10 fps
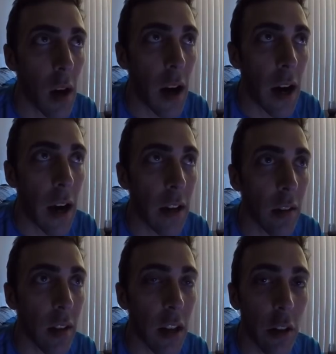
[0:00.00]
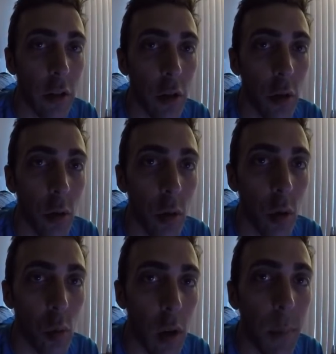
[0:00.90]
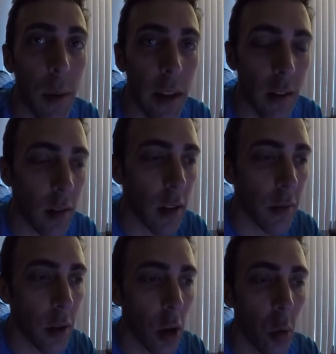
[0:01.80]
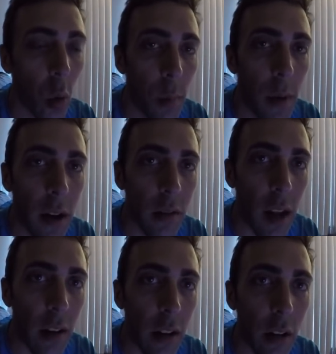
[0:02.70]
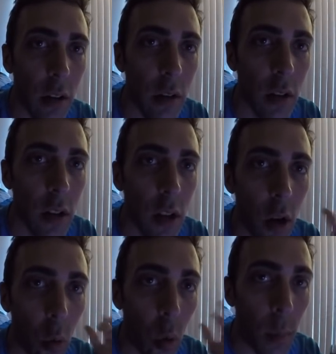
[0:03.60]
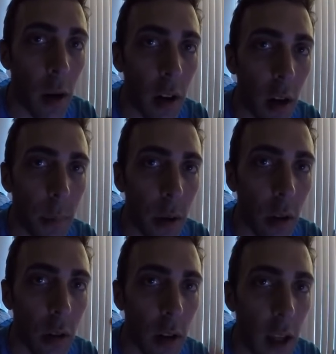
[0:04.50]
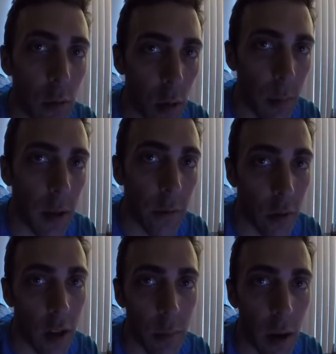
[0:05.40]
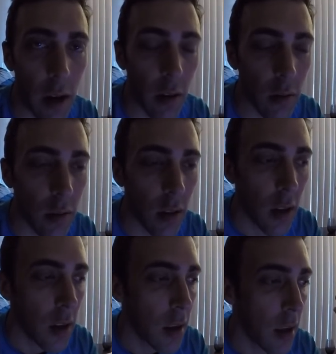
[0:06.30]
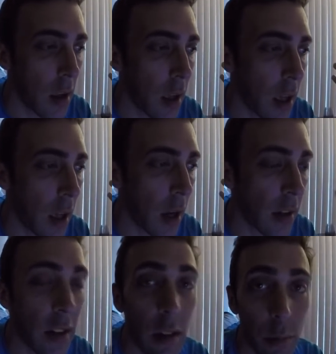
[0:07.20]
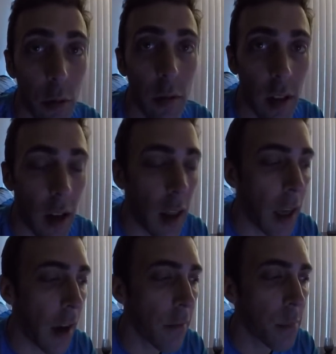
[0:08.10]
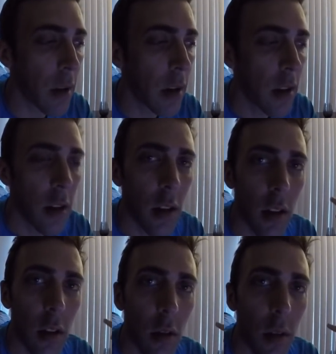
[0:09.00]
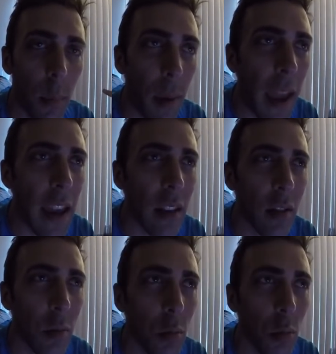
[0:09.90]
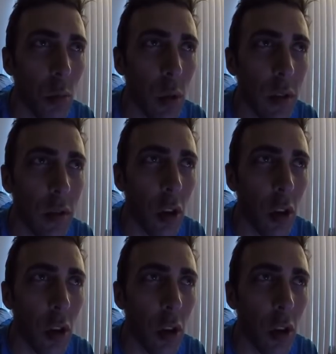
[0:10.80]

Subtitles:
I decided to do repeats of 1 mile downhill, 1 mile uphill, and repeat for 10 miles. And I did end up doing 10 and a half, but the pace was